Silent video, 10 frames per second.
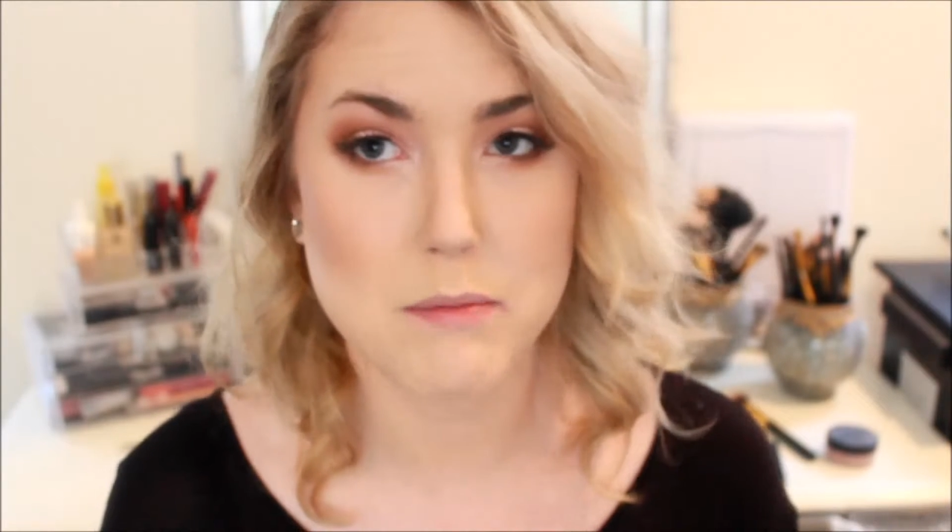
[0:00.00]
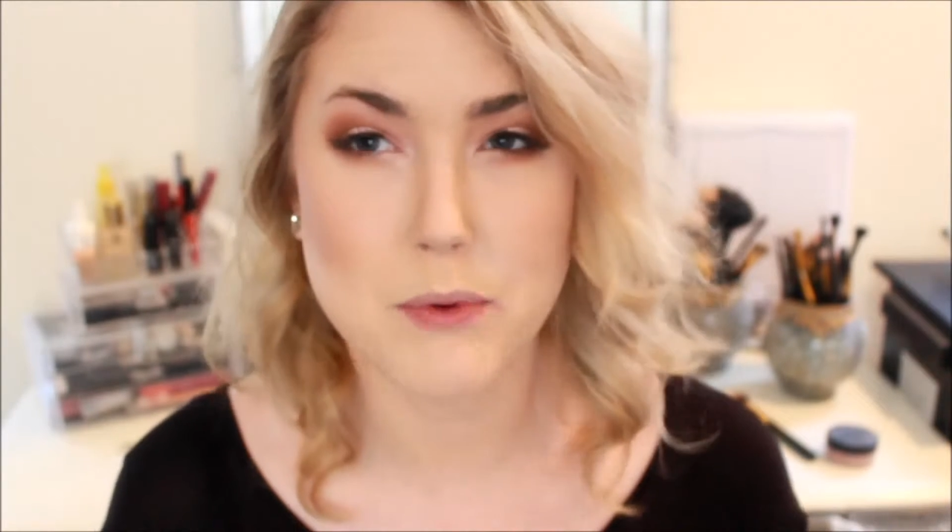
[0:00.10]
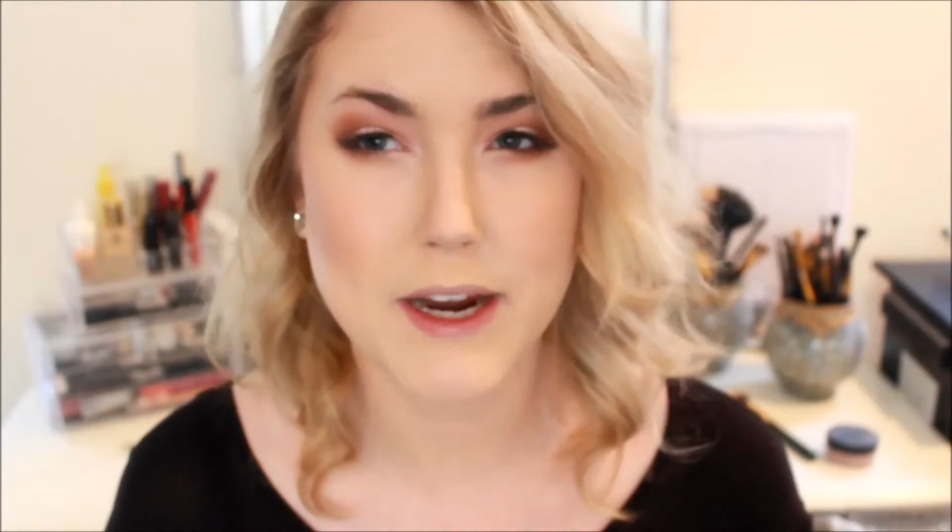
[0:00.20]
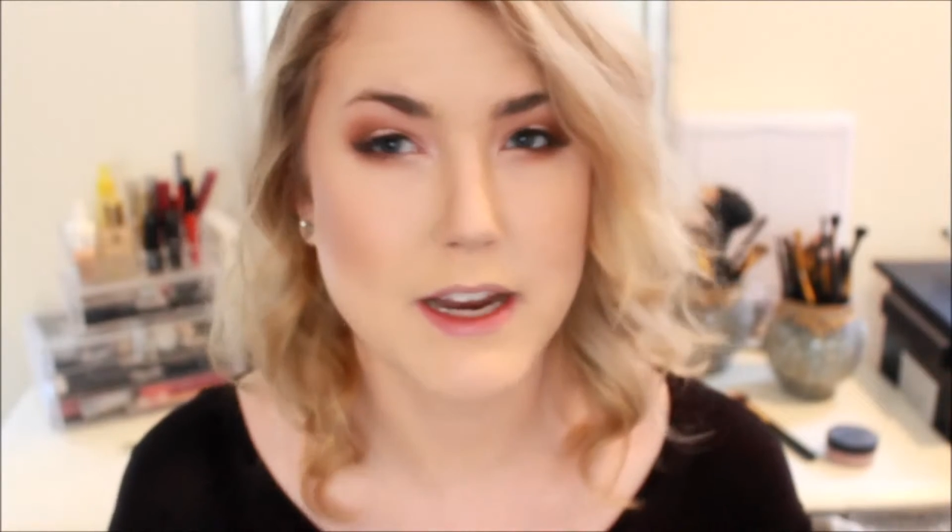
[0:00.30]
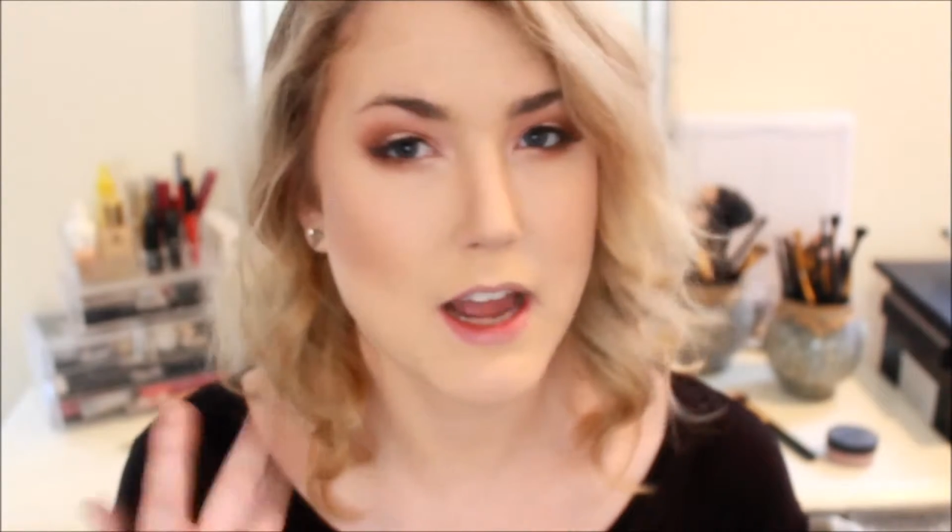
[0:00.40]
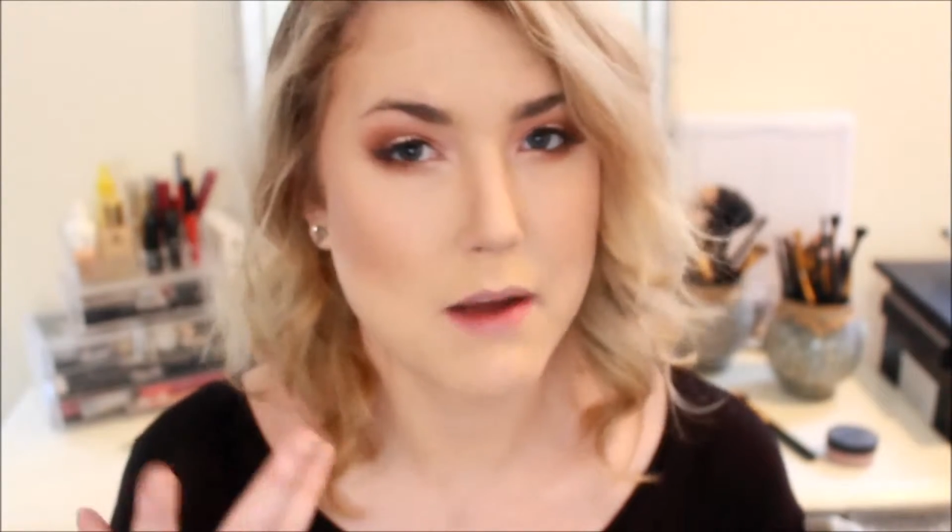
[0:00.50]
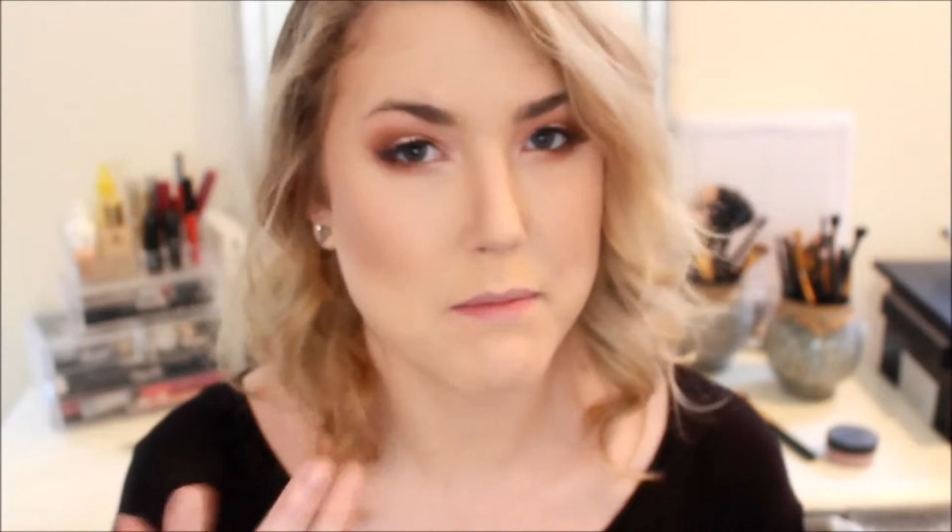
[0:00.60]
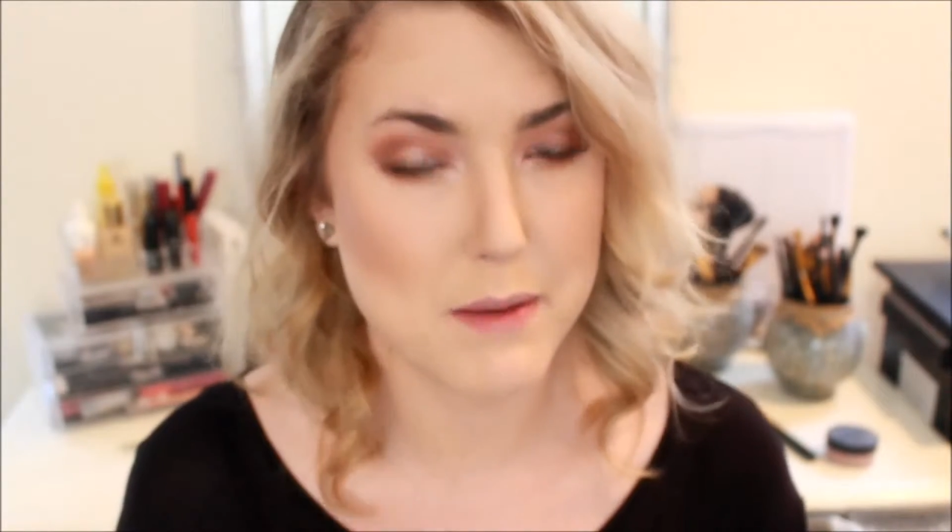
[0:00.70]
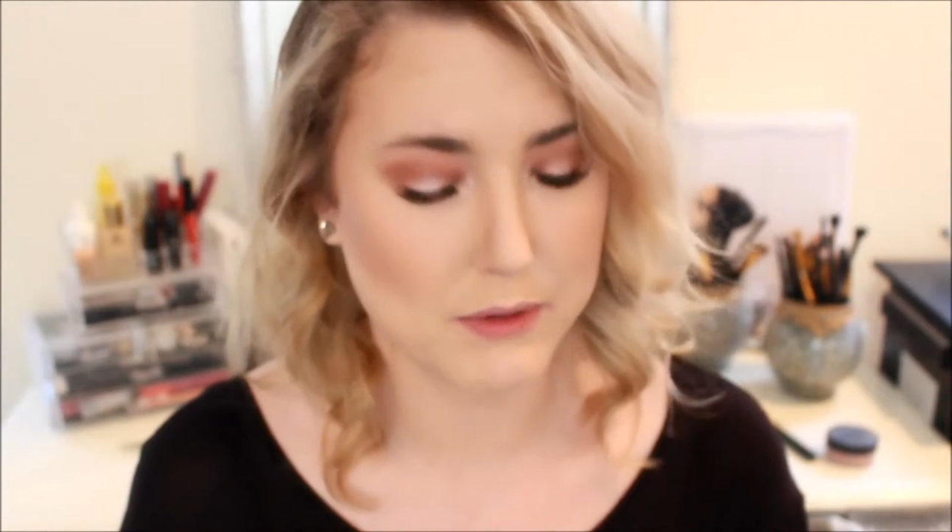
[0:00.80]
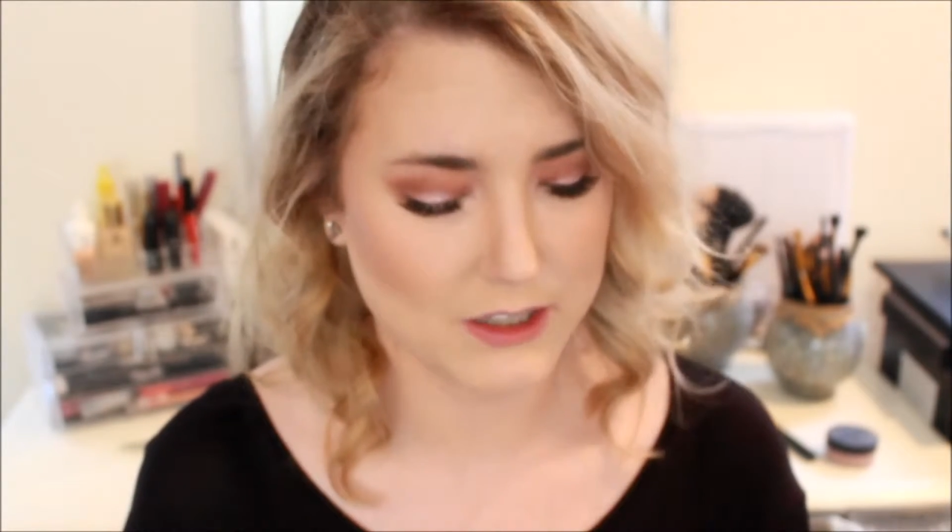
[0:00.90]
brighten
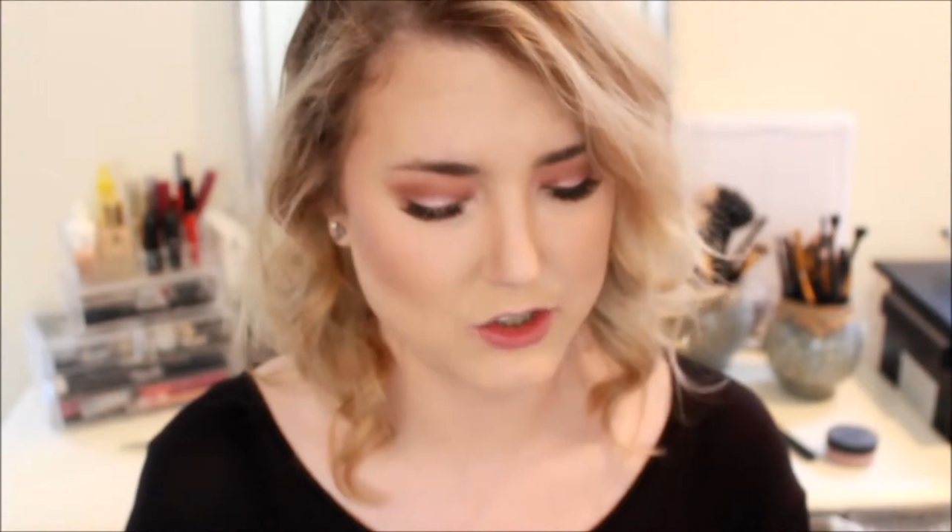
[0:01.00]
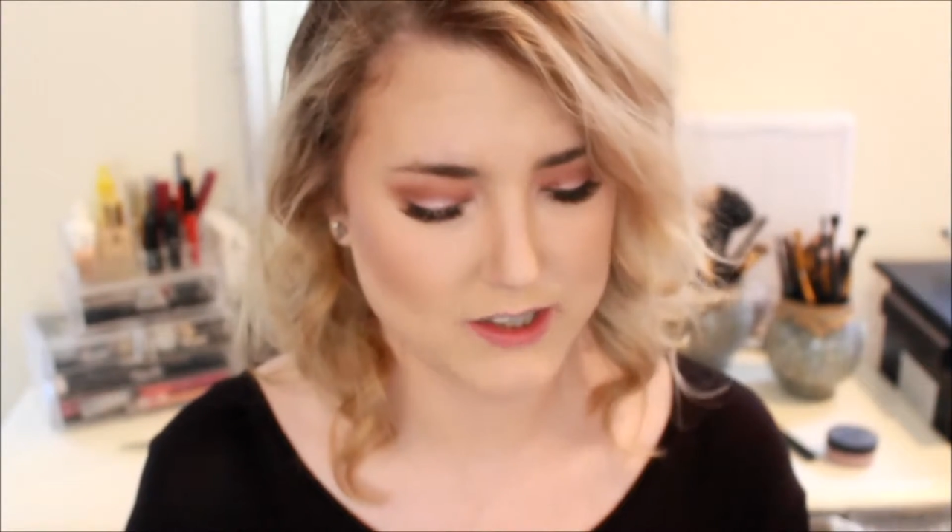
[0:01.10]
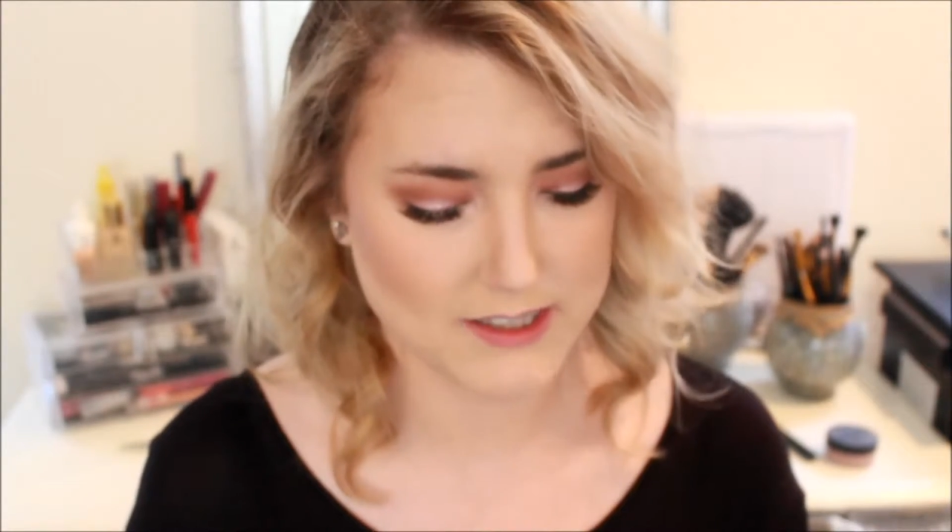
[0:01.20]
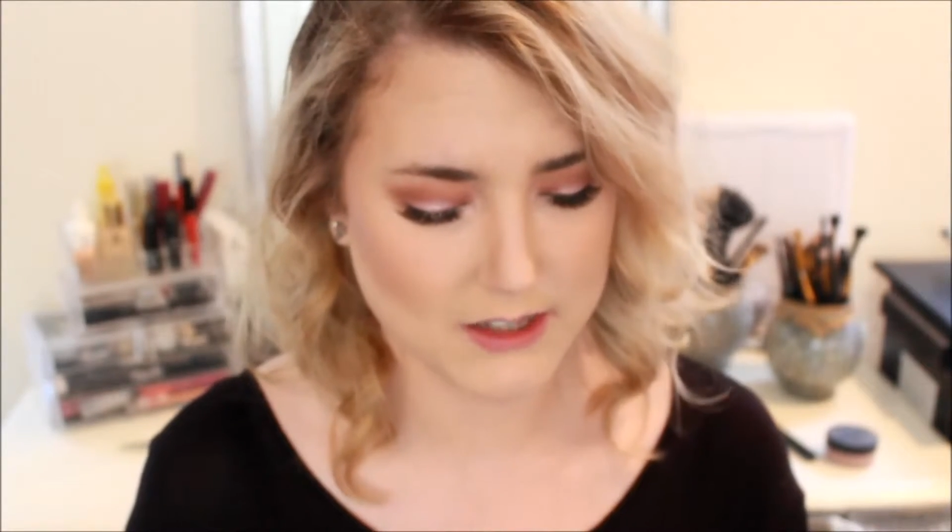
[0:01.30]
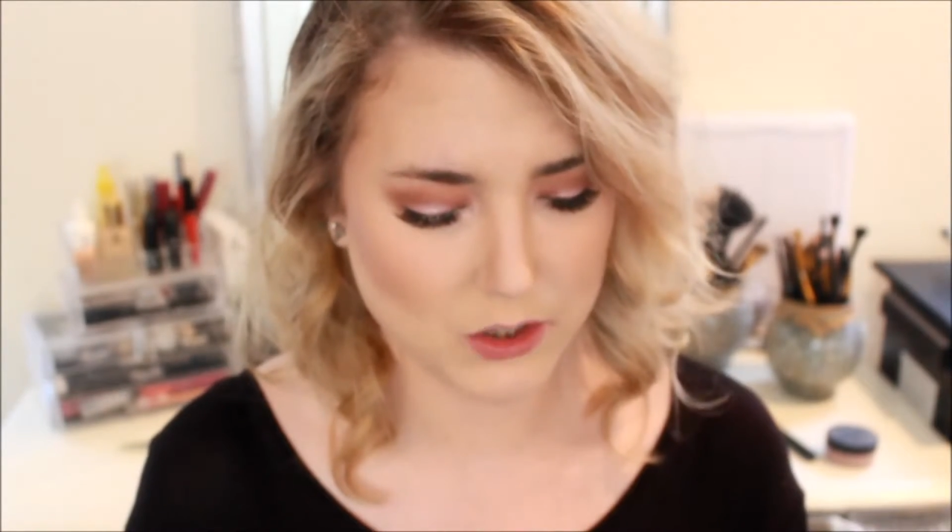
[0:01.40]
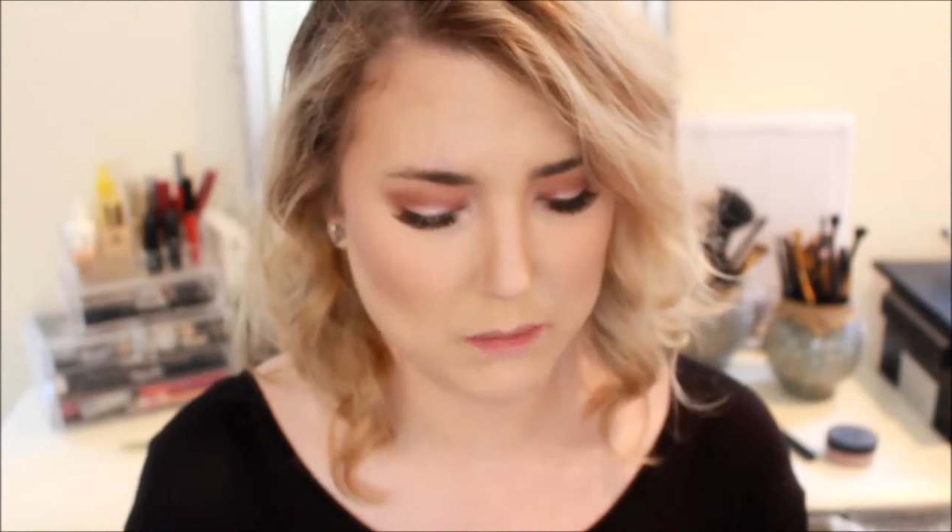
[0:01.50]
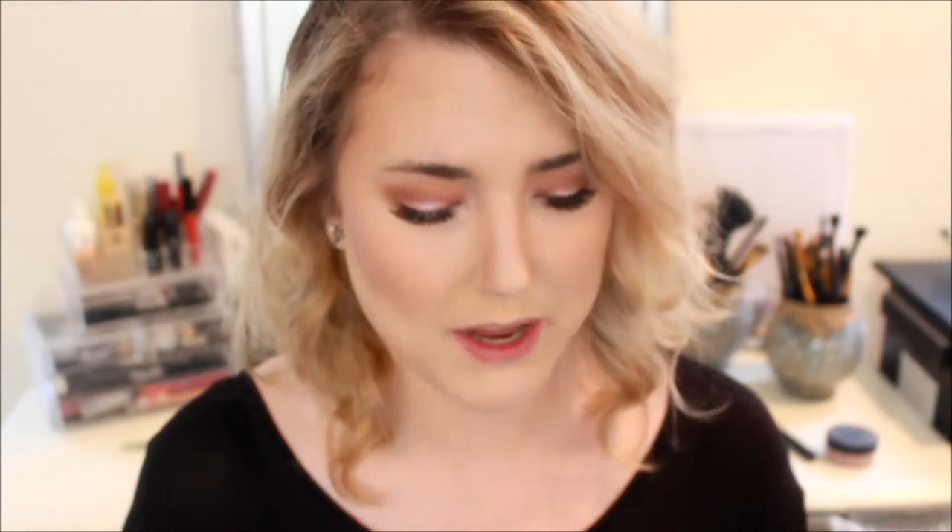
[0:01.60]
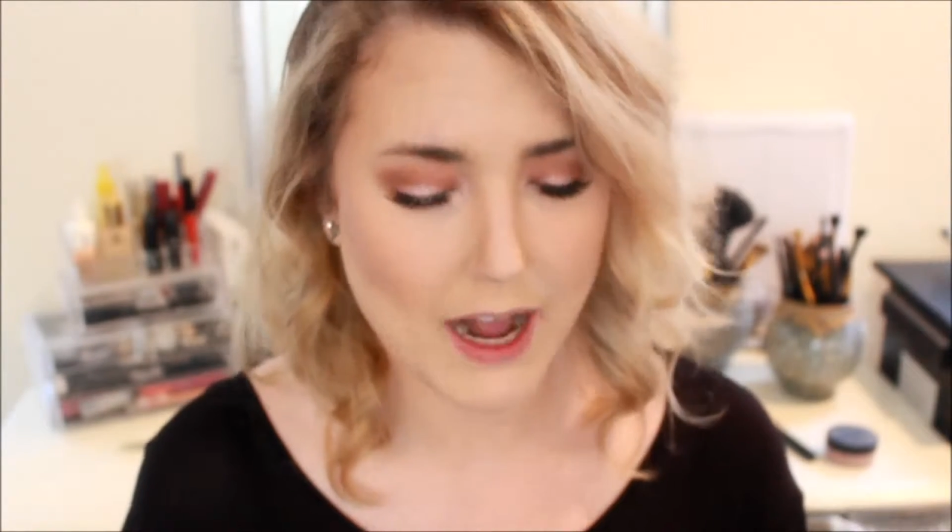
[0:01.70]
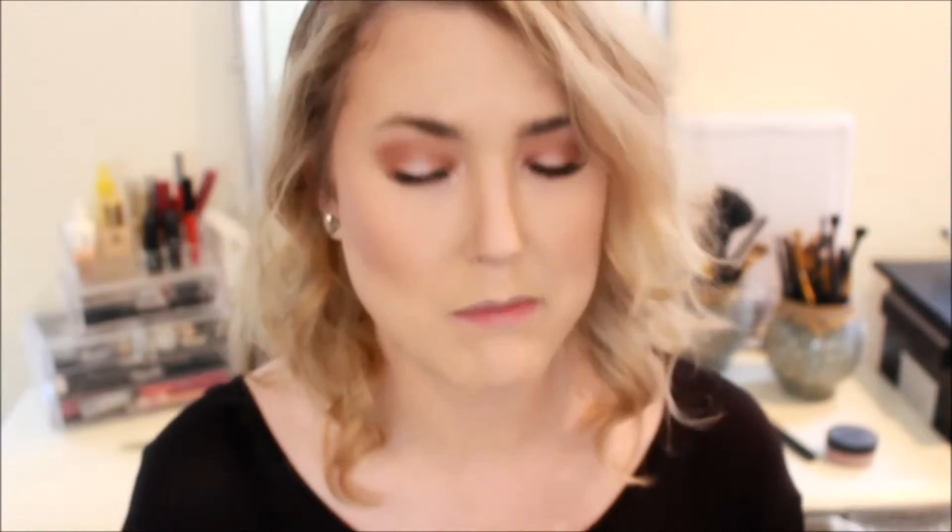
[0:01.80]
up my blush just a little bit.